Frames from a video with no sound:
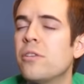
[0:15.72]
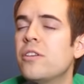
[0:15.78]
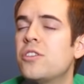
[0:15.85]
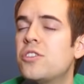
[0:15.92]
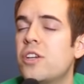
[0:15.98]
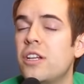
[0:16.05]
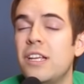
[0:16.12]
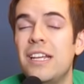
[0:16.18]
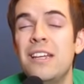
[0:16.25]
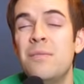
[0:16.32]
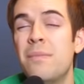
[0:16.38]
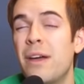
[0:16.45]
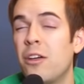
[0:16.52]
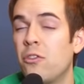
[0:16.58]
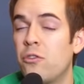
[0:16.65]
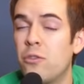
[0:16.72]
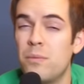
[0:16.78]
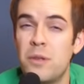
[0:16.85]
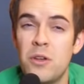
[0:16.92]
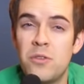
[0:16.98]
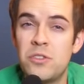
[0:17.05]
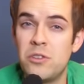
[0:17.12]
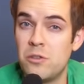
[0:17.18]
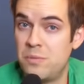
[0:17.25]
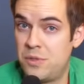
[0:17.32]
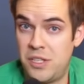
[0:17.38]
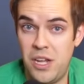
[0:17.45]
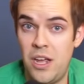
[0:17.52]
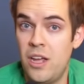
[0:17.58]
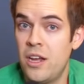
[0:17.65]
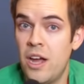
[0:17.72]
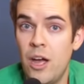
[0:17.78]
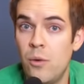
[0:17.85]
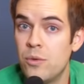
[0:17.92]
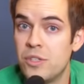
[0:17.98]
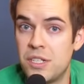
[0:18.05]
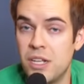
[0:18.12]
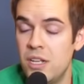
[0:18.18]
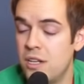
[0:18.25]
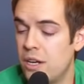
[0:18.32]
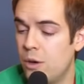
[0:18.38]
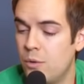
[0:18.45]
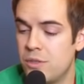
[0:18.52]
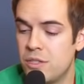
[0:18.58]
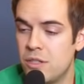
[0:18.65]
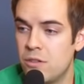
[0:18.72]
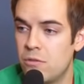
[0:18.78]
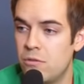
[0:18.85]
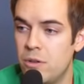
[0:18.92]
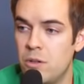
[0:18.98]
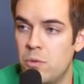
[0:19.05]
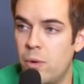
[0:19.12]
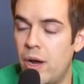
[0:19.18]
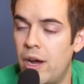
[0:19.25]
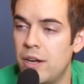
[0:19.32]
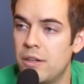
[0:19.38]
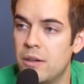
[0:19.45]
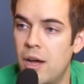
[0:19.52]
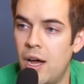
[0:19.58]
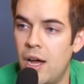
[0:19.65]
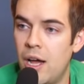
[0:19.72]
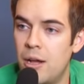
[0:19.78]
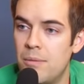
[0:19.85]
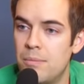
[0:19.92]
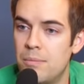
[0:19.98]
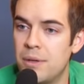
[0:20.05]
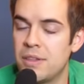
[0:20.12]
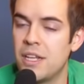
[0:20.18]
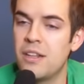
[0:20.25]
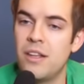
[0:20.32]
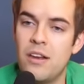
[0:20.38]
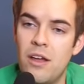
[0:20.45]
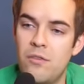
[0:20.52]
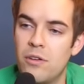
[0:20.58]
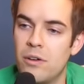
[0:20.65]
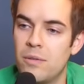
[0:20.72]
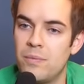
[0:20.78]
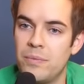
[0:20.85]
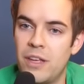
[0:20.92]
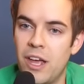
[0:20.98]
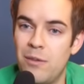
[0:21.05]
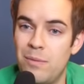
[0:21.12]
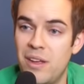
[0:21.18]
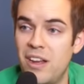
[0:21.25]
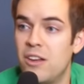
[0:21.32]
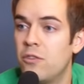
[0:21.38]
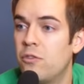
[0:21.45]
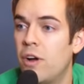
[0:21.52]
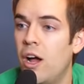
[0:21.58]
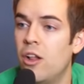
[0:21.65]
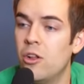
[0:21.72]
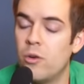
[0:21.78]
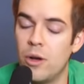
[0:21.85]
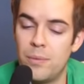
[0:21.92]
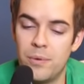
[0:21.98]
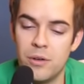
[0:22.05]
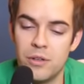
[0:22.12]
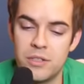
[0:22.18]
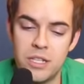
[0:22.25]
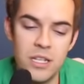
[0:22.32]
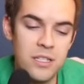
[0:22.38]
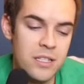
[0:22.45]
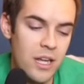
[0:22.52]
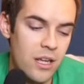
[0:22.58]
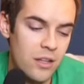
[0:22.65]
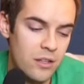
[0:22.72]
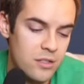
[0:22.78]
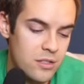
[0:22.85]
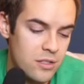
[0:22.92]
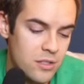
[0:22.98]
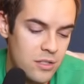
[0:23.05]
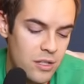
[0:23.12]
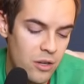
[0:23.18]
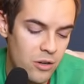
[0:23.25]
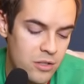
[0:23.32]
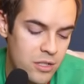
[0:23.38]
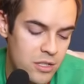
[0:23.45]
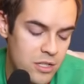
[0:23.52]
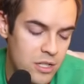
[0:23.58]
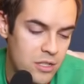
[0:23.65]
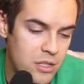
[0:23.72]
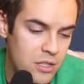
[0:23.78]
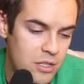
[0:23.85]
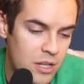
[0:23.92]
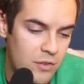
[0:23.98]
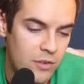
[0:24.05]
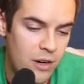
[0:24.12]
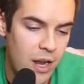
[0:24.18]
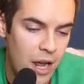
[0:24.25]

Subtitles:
legit email from YouTube saying I was in. I was in the Rewind. But then they never gave me any follow-up or details. And so it just never